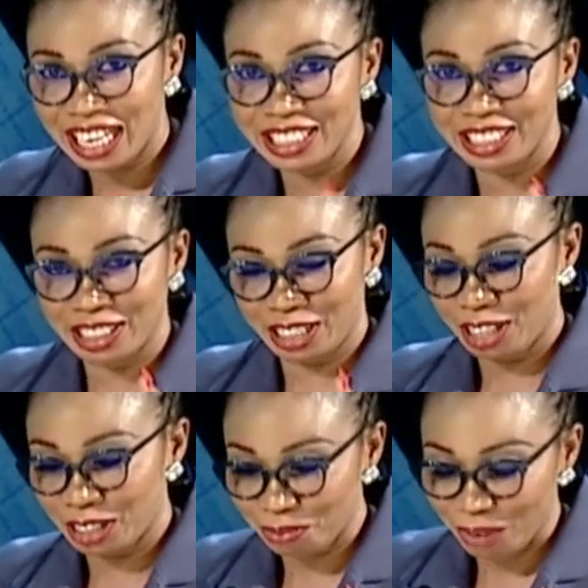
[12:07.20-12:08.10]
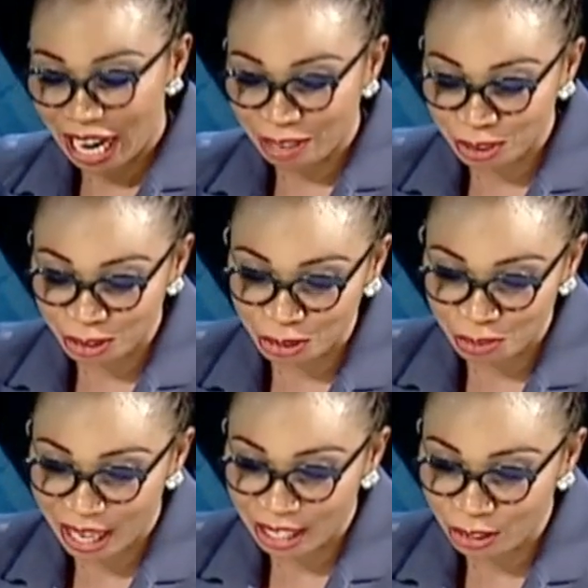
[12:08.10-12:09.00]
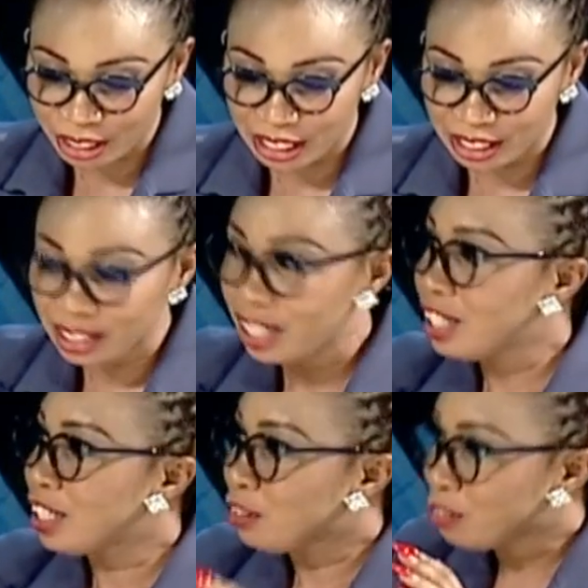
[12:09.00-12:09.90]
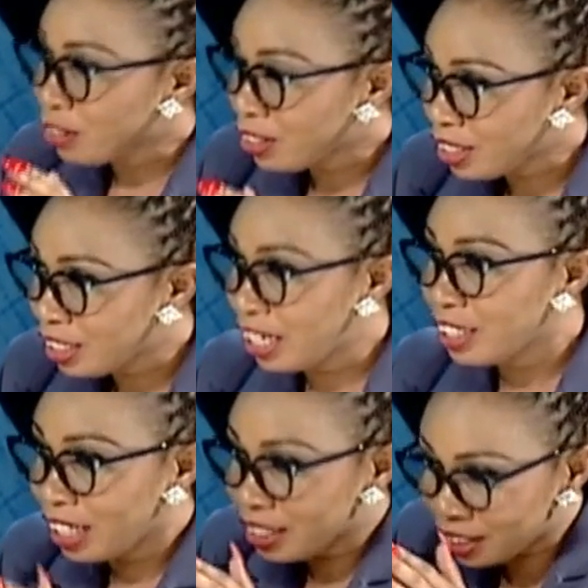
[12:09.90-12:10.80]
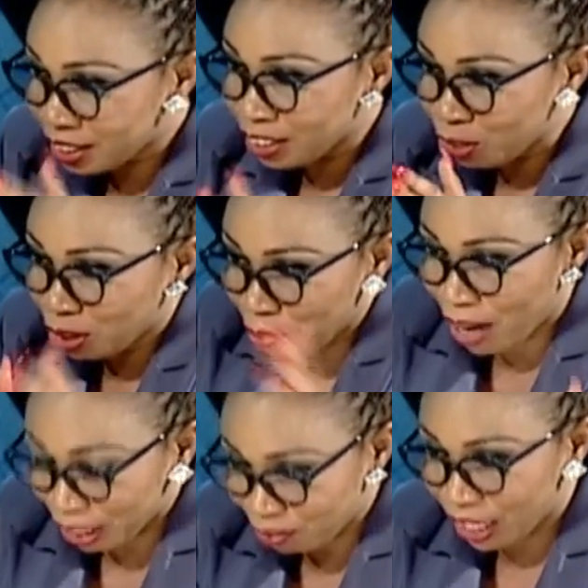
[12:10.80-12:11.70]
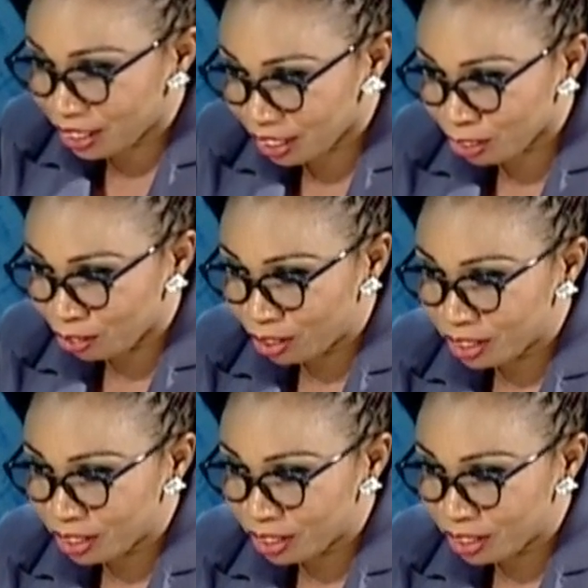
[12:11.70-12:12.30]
it, and perhaps also my audience. Let's do the mathematics of it.